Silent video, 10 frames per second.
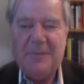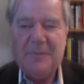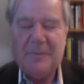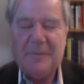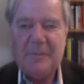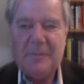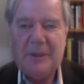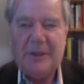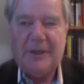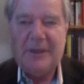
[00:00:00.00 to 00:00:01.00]

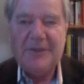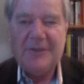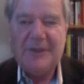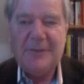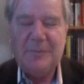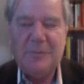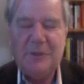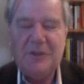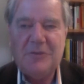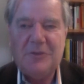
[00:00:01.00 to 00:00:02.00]
because
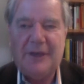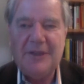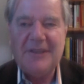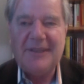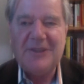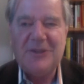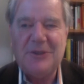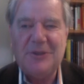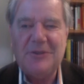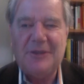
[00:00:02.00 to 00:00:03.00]
we try and set the
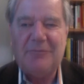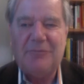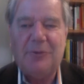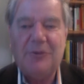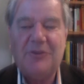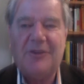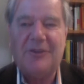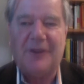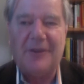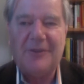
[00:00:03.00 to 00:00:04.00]
students up for
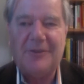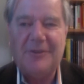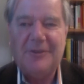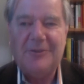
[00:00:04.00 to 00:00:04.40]
success,